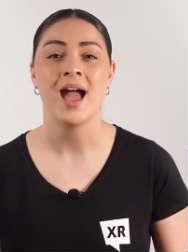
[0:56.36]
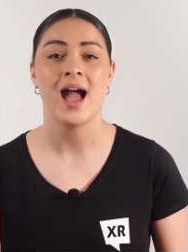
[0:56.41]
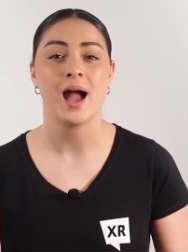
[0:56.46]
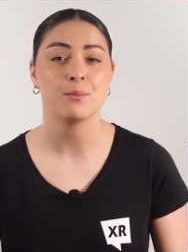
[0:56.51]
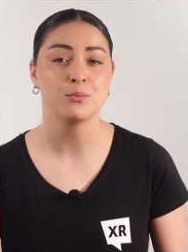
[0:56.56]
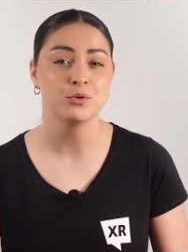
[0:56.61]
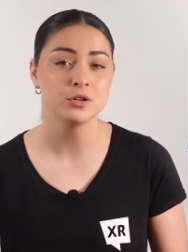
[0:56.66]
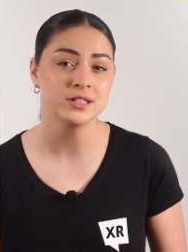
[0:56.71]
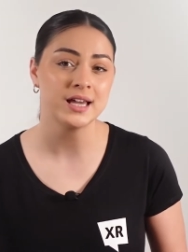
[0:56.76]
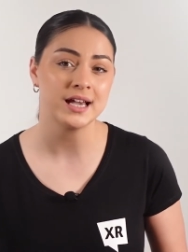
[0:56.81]

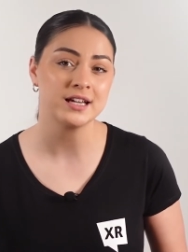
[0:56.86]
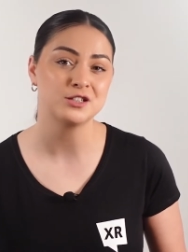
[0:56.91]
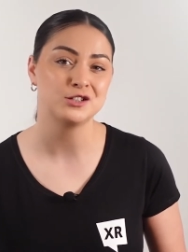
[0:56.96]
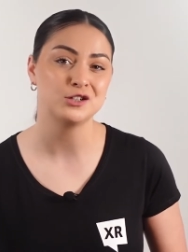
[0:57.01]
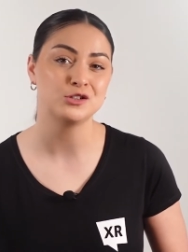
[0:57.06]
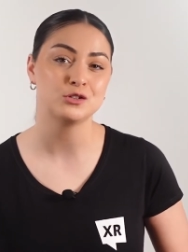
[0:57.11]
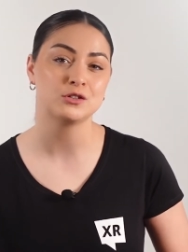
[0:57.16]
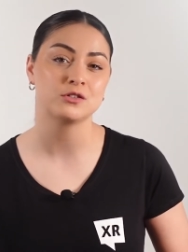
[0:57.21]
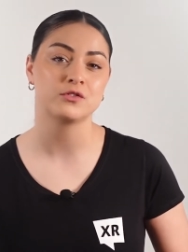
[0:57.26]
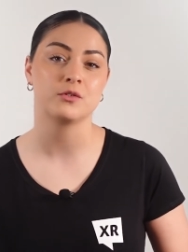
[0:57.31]
and protects
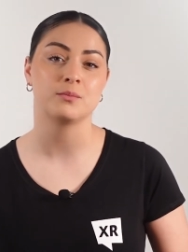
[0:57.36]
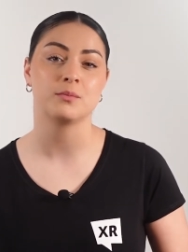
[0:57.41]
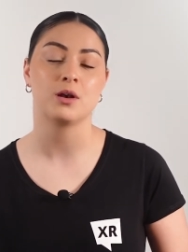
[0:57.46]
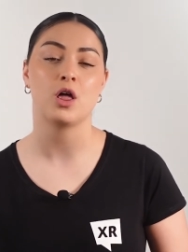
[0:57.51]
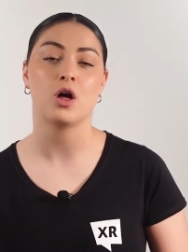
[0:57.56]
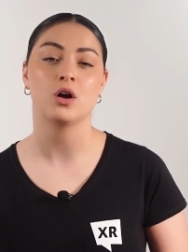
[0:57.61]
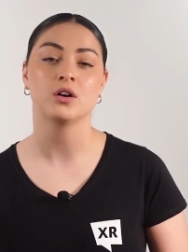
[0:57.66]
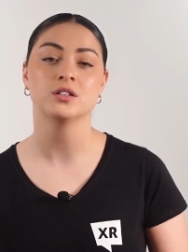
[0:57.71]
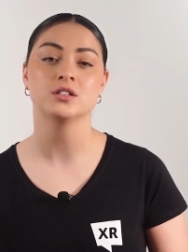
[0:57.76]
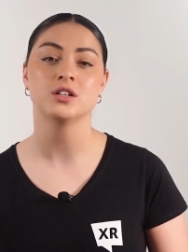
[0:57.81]
users from
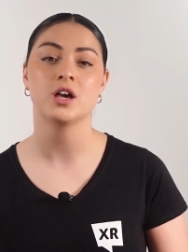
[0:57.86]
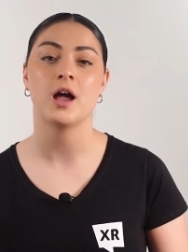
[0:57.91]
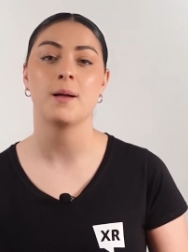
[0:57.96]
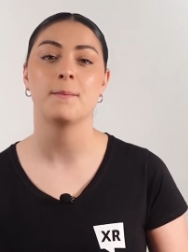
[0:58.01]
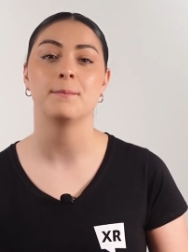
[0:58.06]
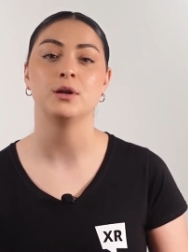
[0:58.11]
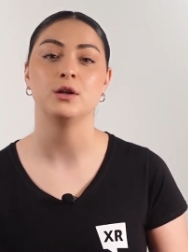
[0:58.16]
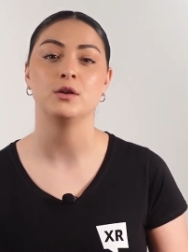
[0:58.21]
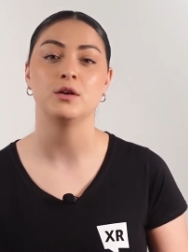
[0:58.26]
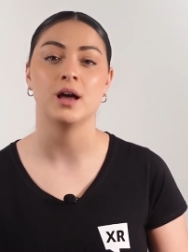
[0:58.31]

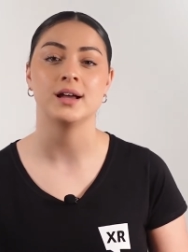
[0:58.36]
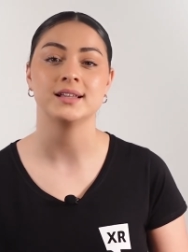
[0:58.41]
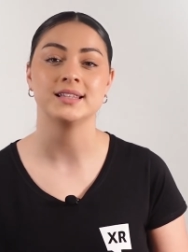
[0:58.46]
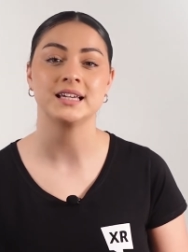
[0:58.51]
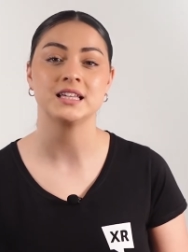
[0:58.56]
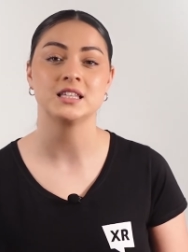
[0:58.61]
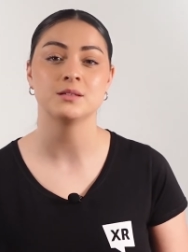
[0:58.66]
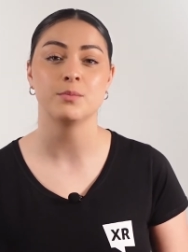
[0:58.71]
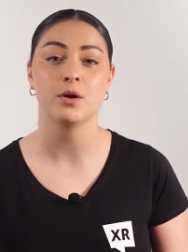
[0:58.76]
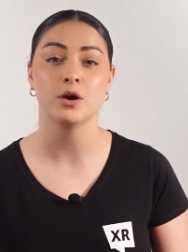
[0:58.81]
long-term blue light
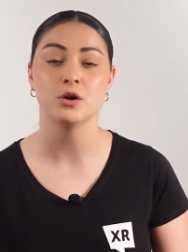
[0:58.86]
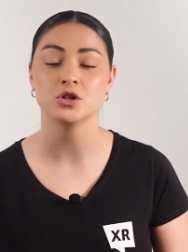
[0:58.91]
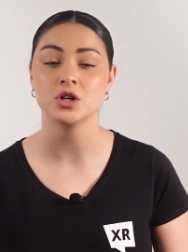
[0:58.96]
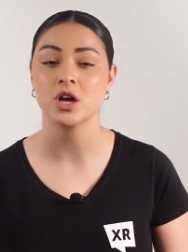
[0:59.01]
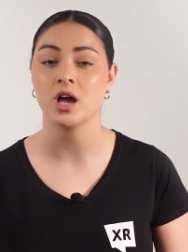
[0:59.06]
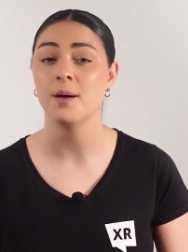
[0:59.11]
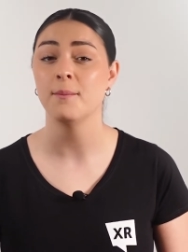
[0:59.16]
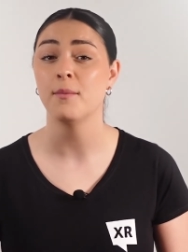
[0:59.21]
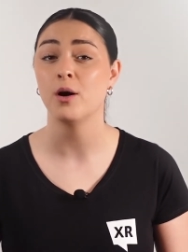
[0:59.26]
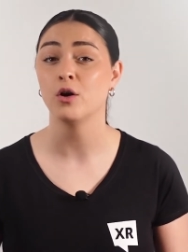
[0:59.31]
exposure
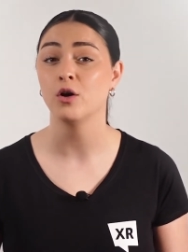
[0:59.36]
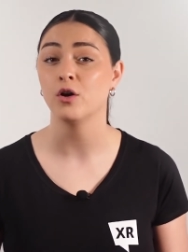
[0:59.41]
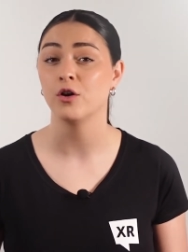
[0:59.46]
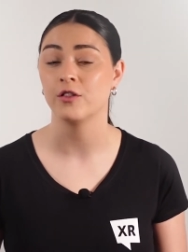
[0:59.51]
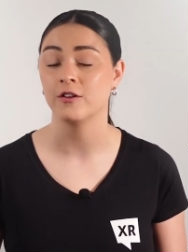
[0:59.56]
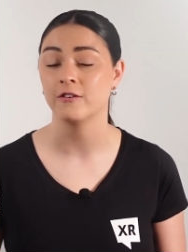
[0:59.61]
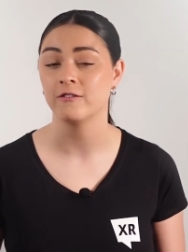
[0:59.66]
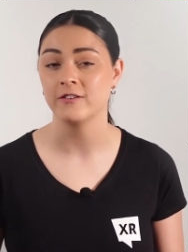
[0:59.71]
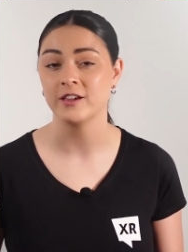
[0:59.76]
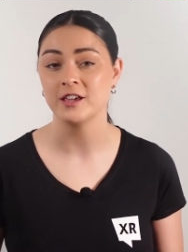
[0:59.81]
among
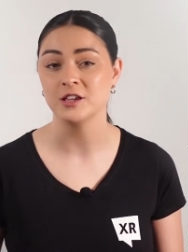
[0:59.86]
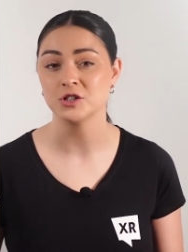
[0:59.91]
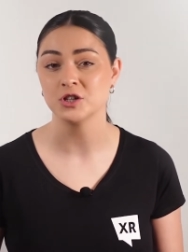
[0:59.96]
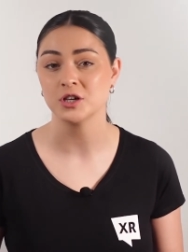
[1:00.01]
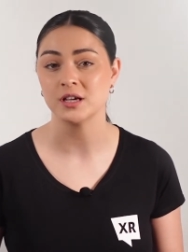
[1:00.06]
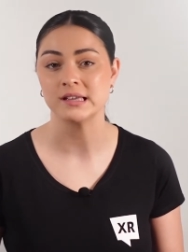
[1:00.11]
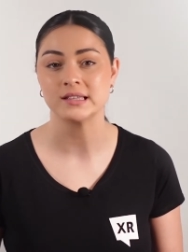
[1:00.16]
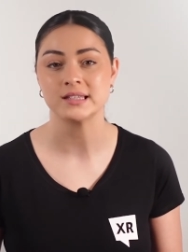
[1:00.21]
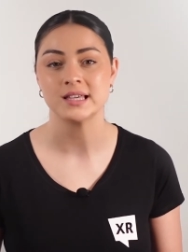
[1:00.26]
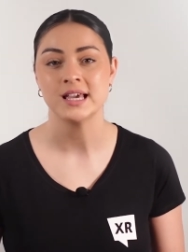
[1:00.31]
other
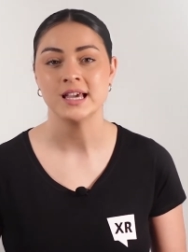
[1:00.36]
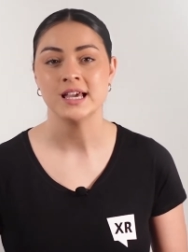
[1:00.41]
features.